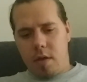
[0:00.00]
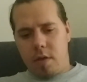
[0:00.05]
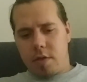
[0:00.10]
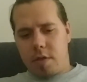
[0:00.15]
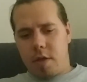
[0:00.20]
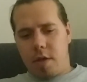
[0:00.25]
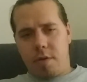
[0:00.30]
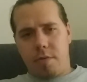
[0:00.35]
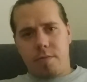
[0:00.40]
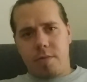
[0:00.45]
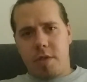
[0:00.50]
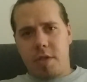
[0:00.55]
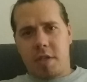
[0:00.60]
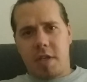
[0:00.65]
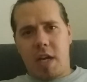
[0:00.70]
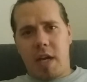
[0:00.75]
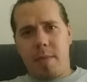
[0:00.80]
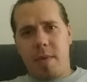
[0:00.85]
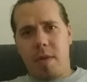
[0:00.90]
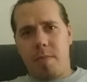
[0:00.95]
So just
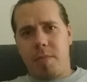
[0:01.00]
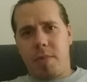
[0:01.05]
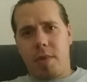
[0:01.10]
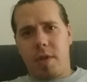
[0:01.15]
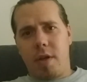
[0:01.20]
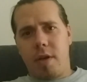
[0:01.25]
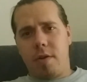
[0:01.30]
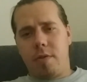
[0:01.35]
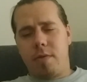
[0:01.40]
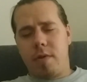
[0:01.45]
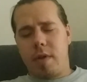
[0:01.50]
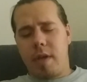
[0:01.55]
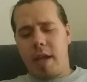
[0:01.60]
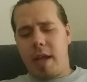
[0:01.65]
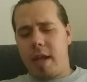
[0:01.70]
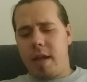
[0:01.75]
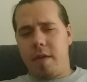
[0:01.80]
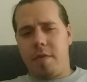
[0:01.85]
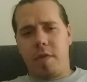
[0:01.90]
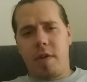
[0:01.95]
comment below.
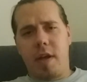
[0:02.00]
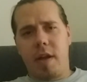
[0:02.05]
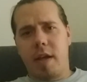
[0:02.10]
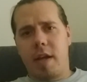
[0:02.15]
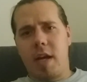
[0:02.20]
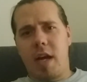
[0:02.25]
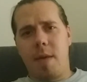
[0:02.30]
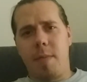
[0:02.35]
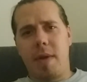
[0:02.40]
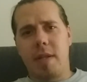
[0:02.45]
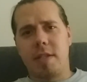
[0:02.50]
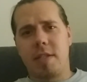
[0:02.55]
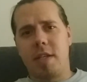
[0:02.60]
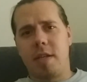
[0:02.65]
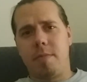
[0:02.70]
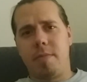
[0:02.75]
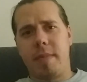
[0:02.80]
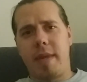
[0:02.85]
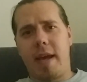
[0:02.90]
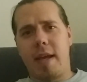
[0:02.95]
And if you're going to comment
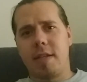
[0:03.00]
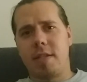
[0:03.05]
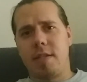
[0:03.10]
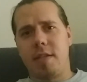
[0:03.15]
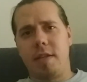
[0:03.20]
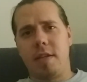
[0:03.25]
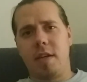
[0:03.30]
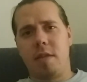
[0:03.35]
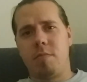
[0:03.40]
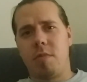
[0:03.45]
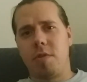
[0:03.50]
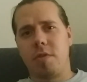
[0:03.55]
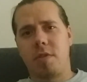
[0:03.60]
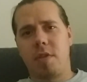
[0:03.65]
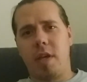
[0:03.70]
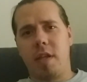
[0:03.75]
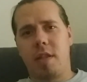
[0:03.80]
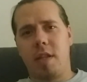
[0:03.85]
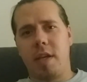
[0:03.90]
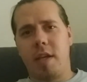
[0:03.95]
something nasty, I'm
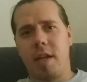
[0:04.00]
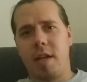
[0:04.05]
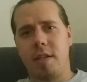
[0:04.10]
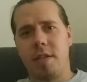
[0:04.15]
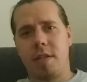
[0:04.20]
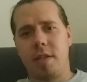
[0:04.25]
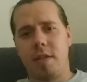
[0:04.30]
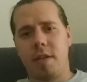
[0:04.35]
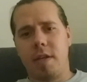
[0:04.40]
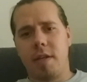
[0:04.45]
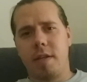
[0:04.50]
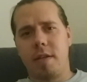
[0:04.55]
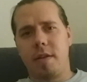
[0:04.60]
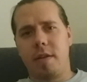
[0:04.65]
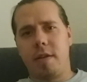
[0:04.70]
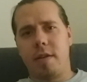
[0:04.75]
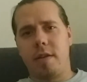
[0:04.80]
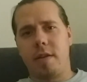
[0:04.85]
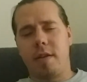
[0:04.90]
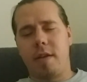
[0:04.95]
most likely going to delete it.
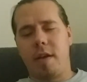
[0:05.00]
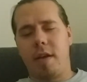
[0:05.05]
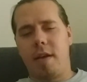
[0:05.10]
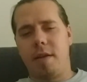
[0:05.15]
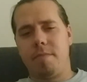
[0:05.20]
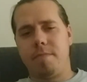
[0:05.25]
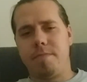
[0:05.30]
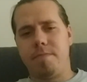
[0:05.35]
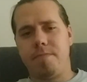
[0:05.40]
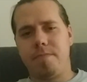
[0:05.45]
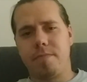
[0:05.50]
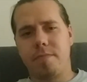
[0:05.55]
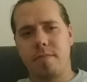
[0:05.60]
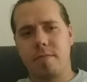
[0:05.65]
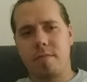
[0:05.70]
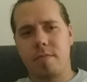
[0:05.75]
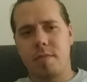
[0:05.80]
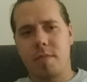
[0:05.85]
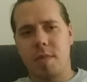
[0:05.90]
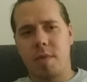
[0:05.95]

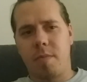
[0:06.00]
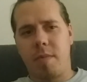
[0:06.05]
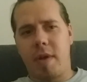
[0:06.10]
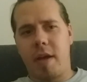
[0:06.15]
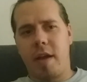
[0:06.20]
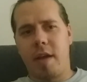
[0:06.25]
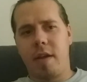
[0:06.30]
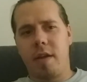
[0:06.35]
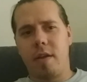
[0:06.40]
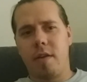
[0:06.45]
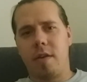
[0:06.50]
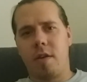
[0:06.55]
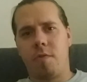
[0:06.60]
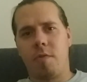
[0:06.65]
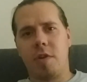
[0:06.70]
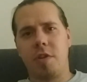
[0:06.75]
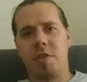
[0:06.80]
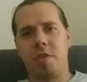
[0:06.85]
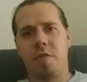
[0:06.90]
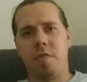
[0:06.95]
My
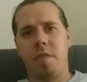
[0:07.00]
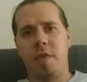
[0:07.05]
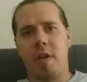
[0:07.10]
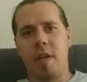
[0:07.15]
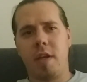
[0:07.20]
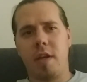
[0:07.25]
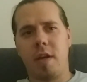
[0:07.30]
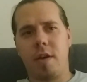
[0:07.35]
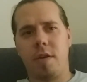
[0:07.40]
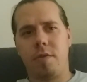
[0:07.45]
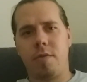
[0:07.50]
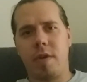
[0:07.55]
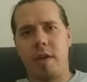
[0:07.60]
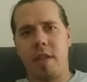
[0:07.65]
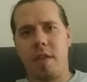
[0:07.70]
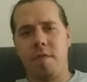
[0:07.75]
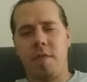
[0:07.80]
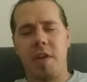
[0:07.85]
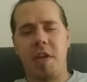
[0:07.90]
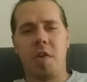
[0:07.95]
original video
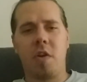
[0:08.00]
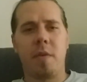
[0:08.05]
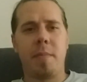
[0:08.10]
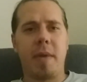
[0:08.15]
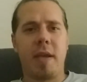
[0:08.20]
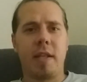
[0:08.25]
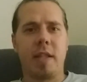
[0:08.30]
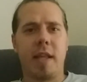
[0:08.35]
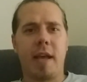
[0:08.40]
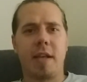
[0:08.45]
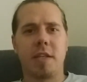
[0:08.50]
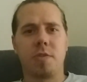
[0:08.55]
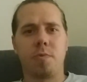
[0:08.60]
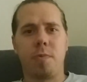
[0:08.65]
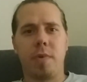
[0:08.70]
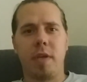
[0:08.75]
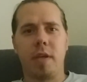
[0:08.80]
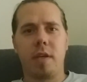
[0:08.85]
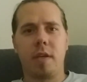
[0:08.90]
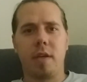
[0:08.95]
and the video I made last
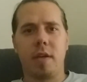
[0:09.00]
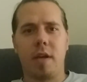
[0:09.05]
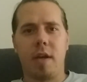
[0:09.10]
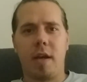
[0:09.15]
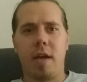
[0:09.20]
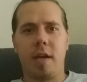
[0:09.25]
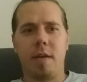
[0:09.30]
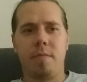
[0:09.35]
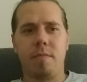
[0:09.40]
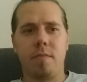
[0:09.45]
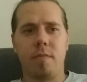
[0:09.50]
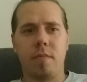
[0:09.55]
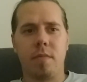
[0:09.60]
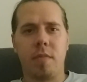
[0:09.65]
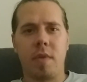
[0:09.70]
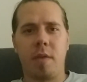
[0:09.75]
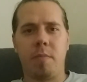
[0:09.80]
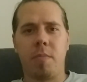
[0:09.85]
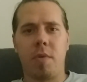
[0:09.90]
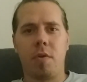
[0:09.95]
week,
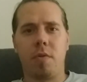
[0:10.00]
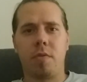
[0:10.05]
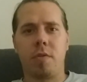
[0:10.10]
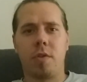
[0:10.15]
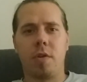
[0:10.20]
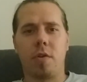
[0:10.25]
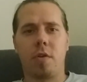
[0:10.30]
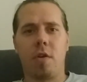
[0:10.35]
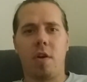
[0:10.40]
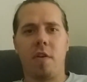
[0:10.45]
they both took